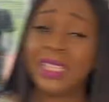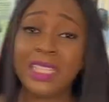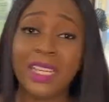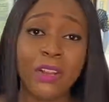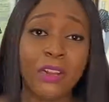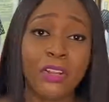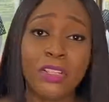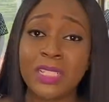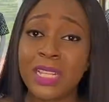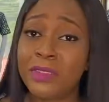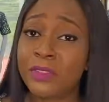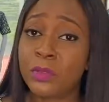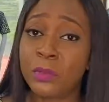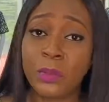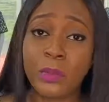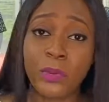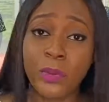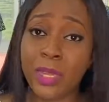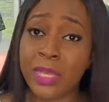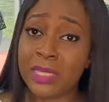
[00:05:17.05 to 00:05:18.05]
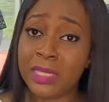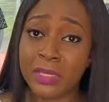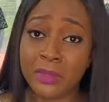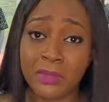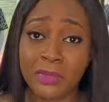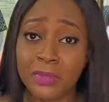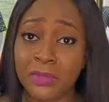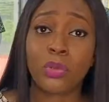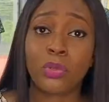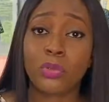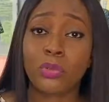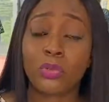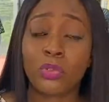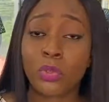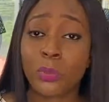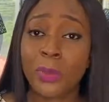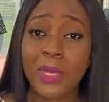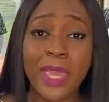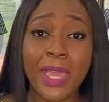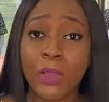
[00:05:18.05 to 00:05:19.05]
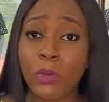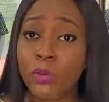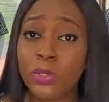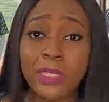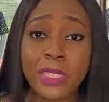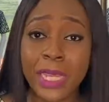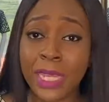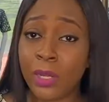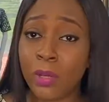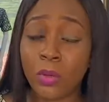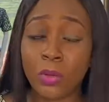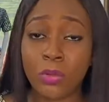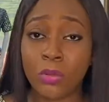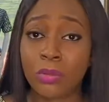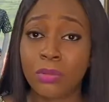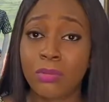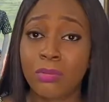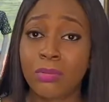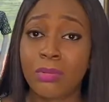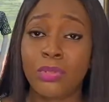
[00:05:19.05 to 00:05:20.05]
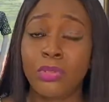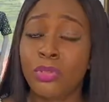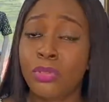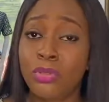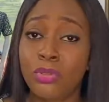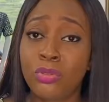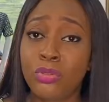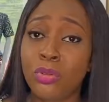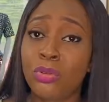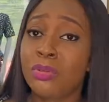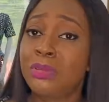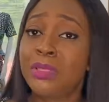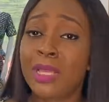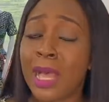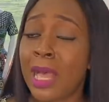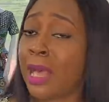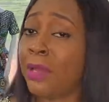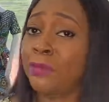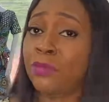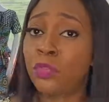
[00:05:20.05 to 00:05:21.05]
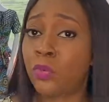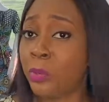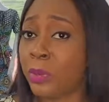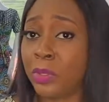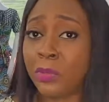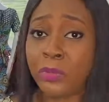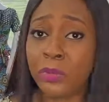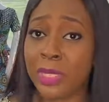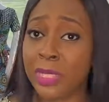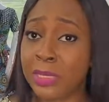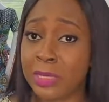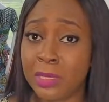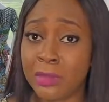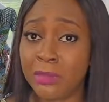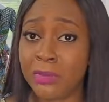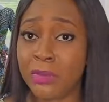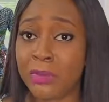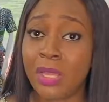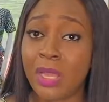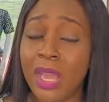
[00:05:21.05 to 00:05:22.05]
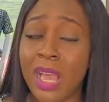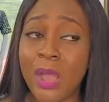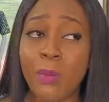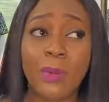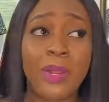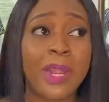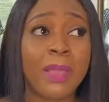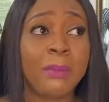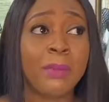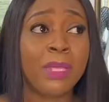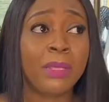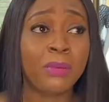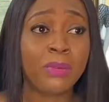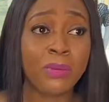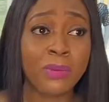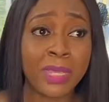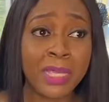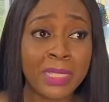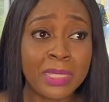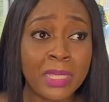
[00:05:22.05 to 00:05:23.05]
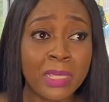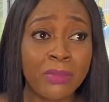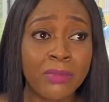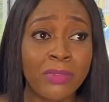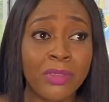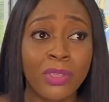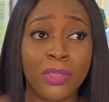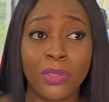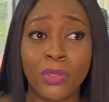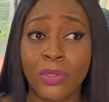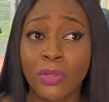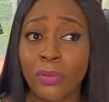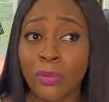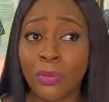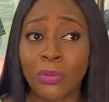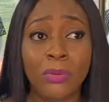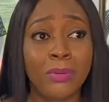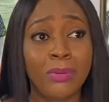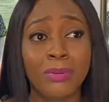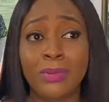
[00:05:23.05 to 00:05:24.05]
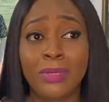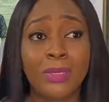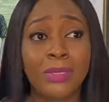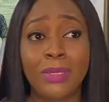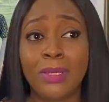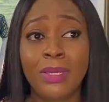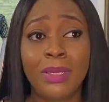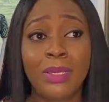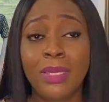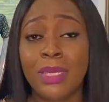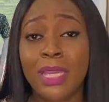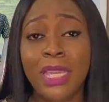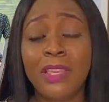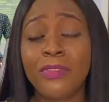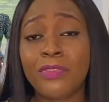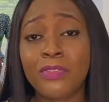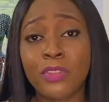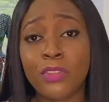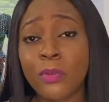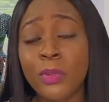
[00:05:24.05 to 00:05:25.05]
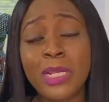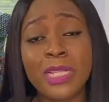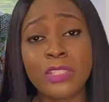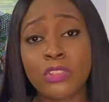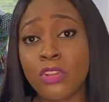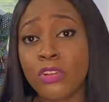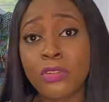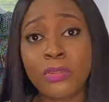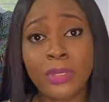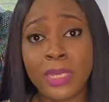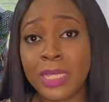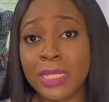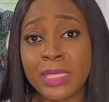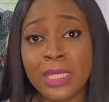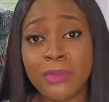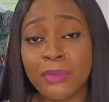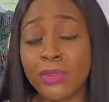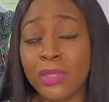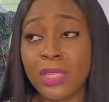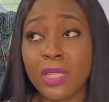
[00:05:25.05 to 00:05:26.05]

tailor doesn't have to be creative. To be a good tailor, you don't have to be creative. And when I mean creative, you know, if someone is not creative,